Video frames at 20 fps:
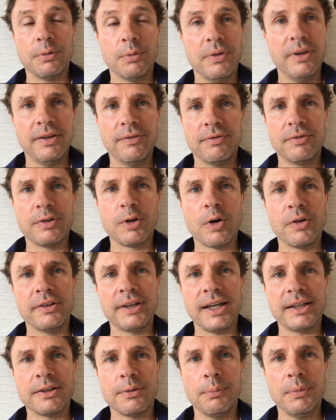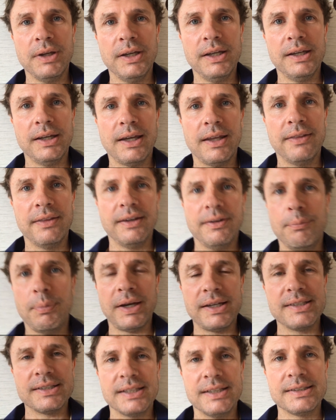or they've contacted me, and they've
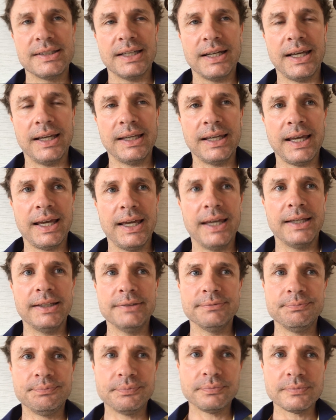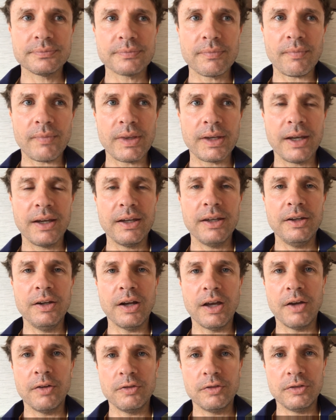basically said, okay,
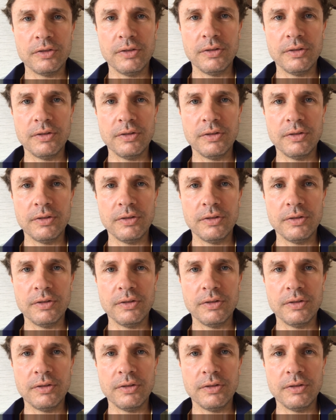you know,